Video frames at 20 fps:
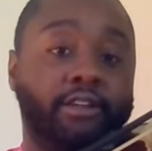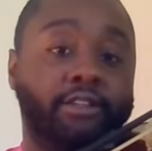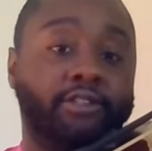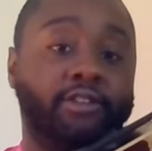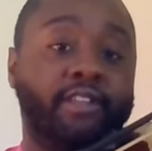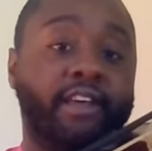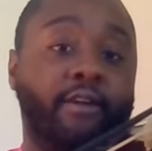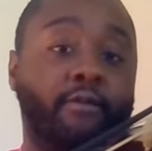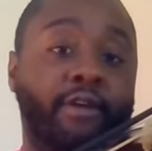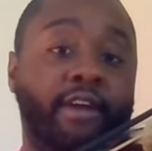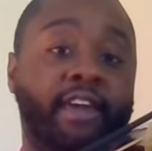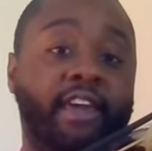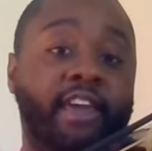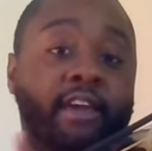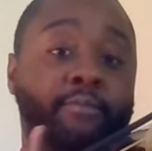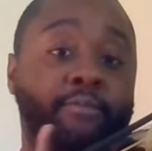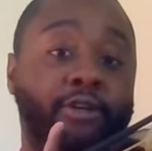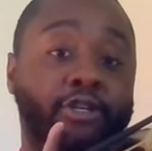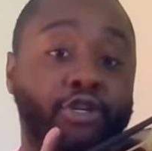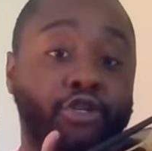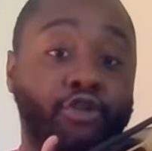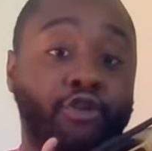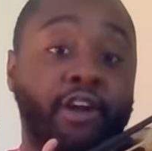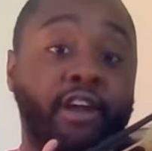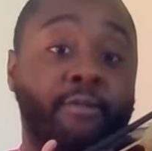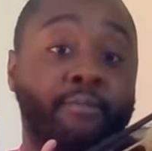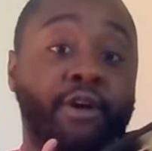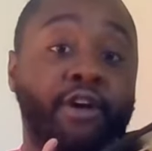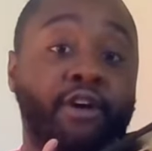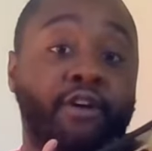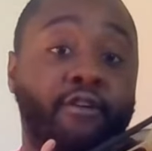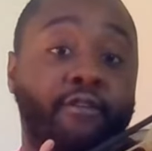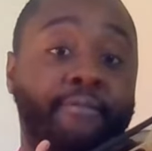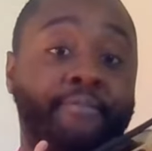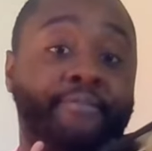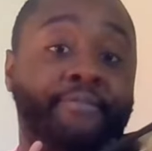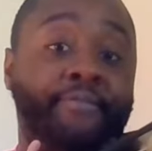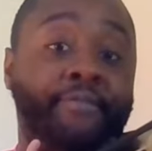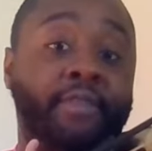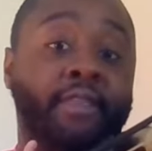that we keep a straight bow.
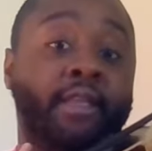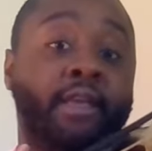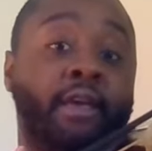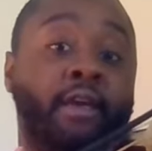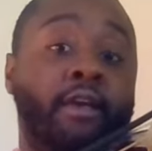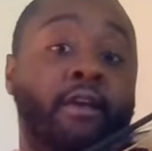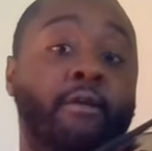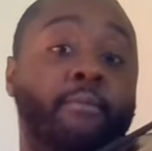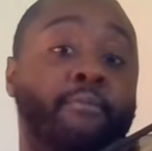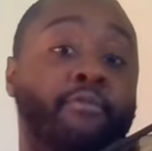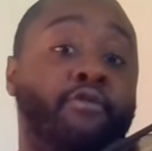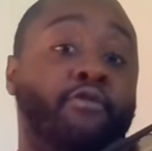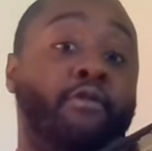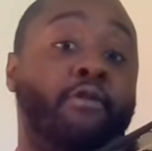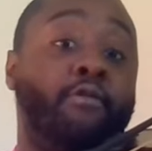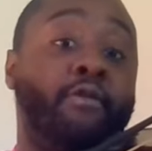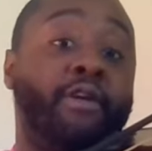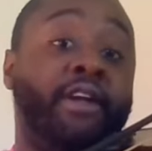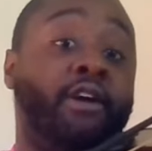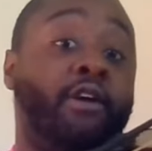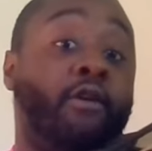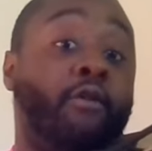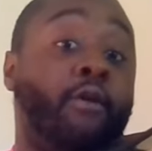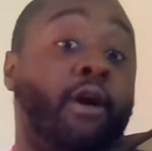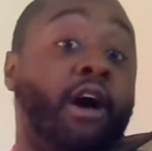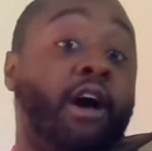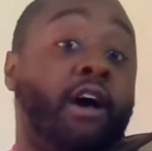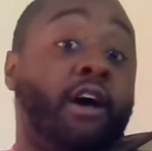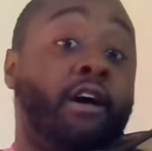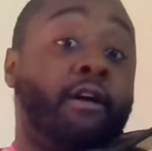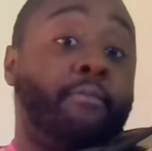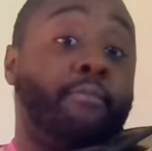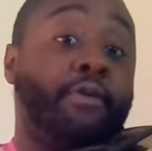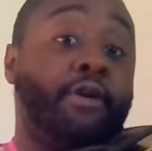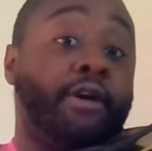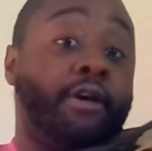But when we go up,